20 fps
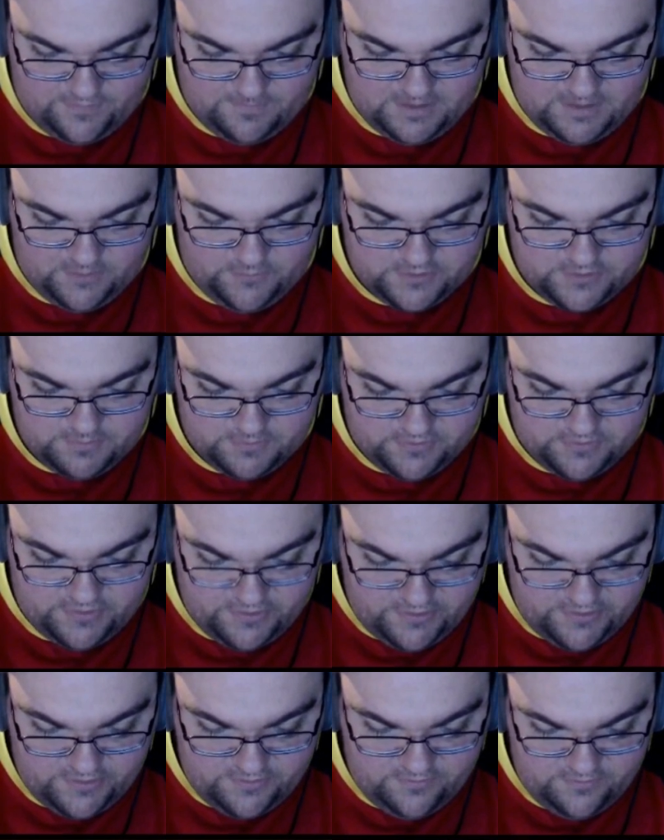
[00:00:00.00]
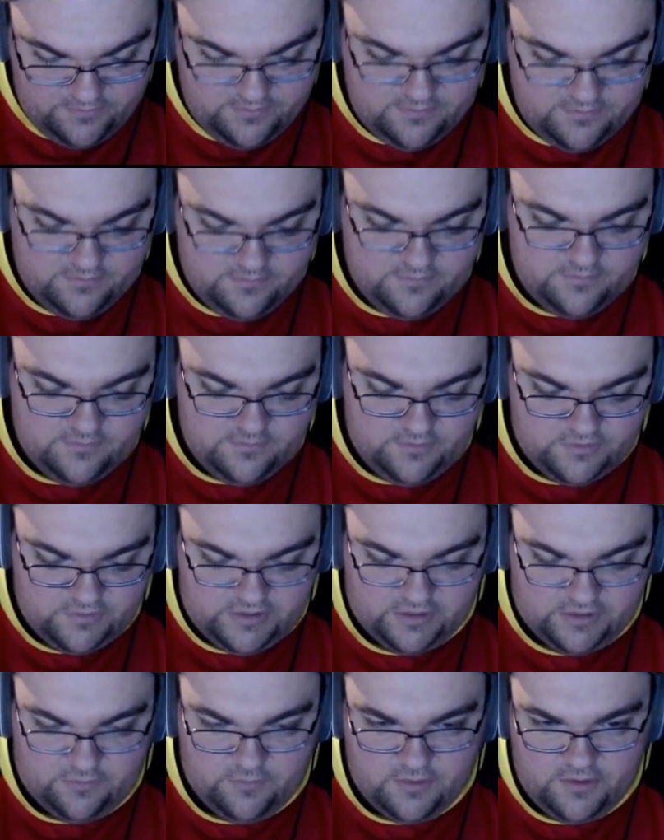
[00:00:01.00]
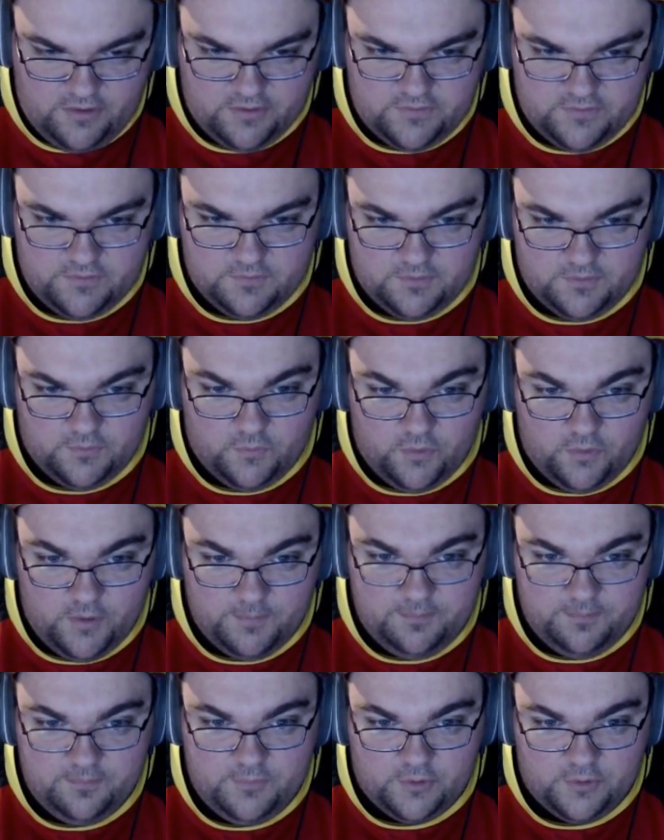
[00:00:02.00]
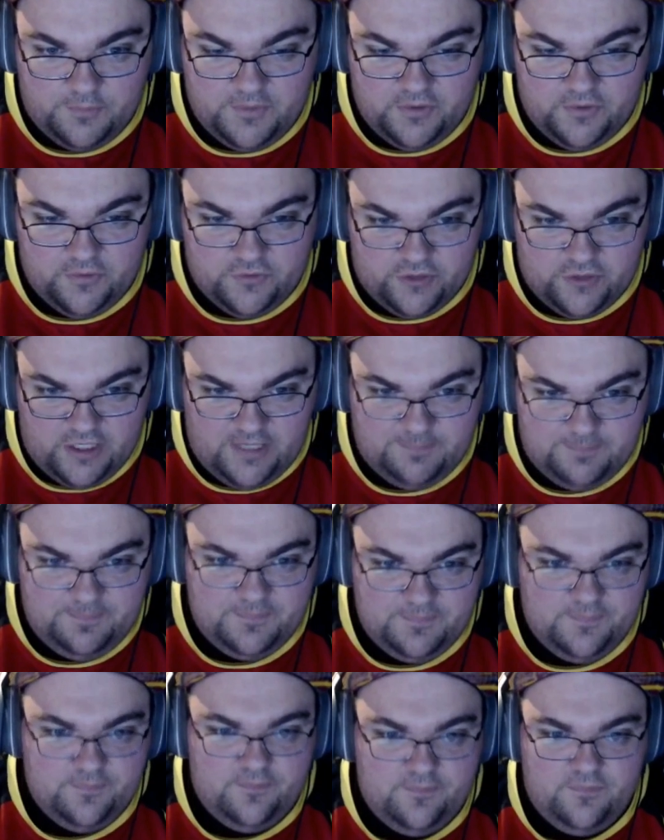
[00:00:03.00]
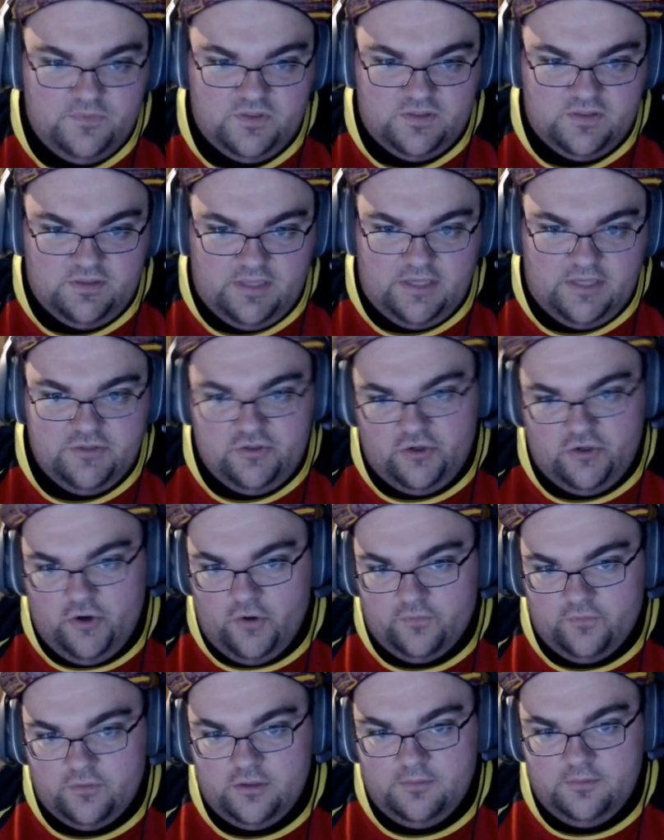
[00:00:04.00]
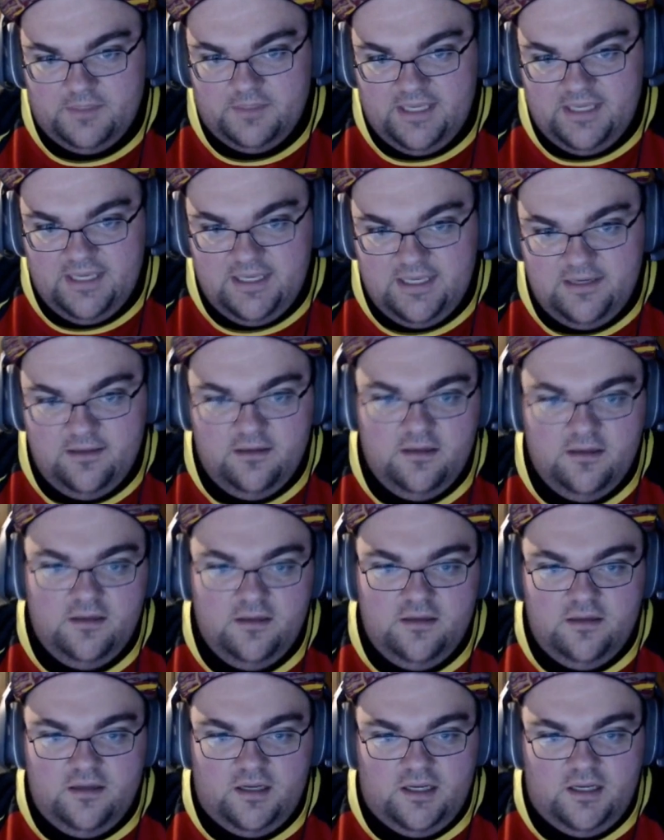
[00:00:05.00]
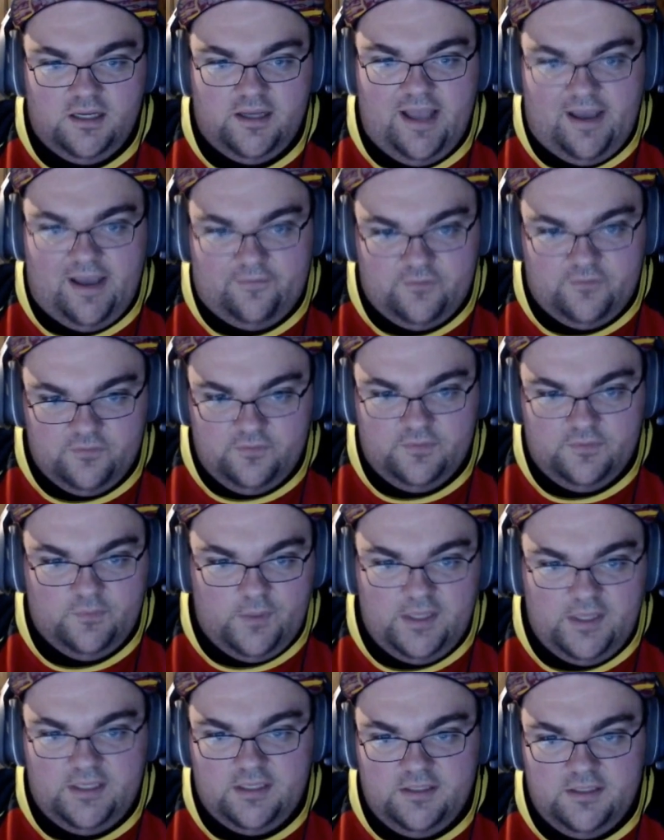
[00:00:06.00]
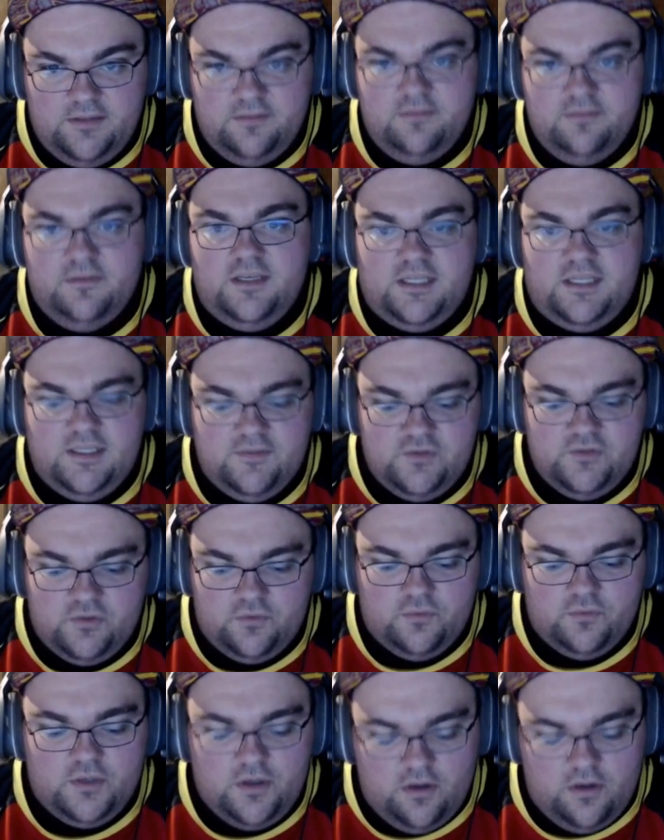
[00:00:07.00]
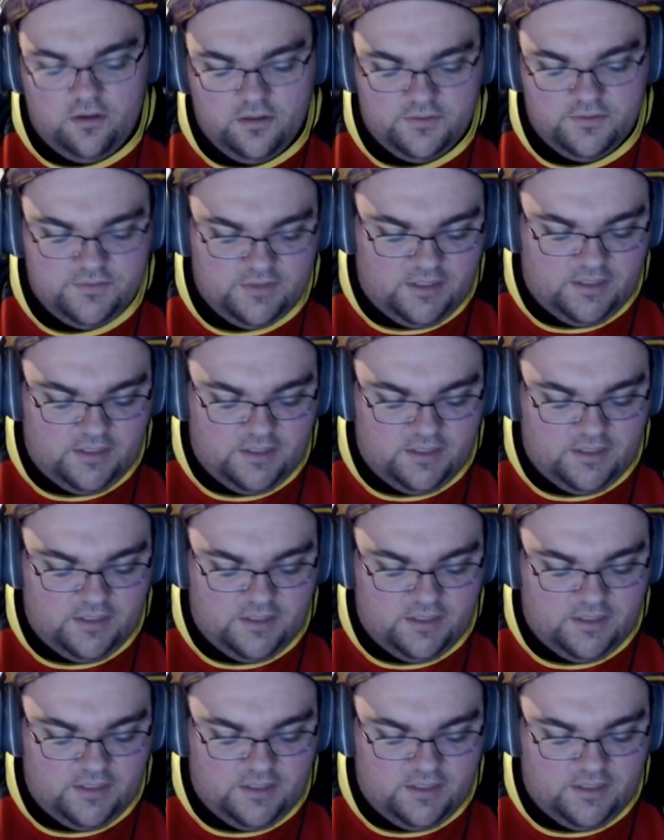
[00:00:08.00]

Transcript: main once per turn. You take 3 cards from your warp, put them in your drop. So this allows you to overwhelm again. After you Awaken, it gives you 3 cards,